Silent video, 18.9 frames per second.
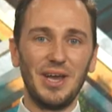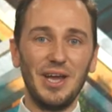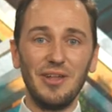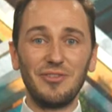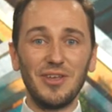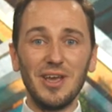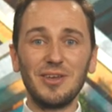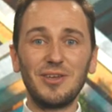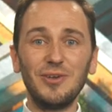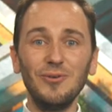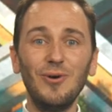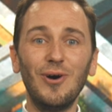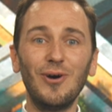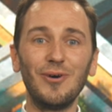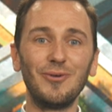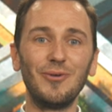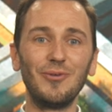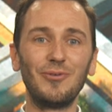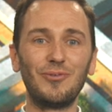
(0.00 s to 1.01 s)
And thank you,
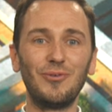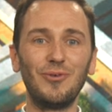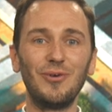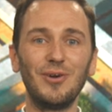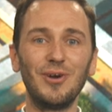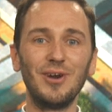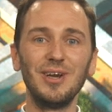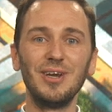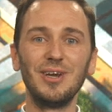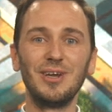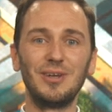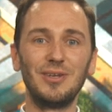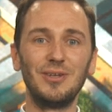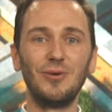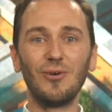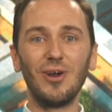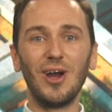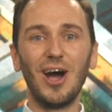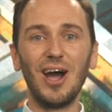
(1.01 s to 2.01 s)
Harald, for
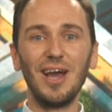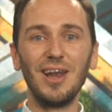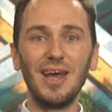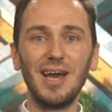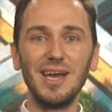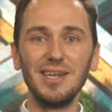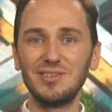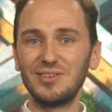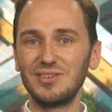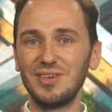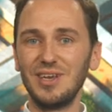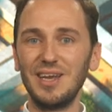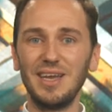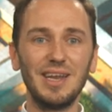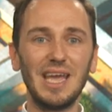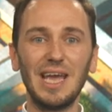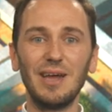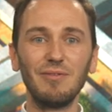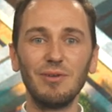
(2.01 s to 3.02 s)
your highlights
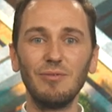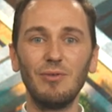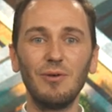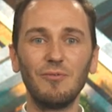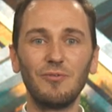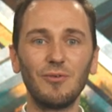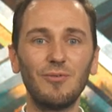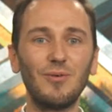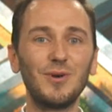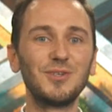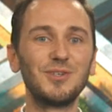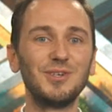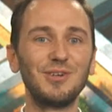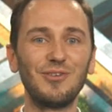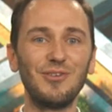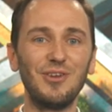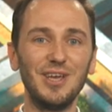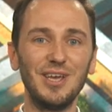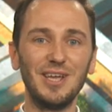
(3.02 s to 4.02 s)
and everyone for
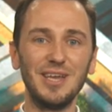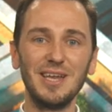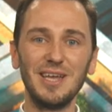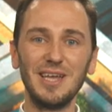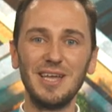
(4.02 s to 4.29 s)
watching today.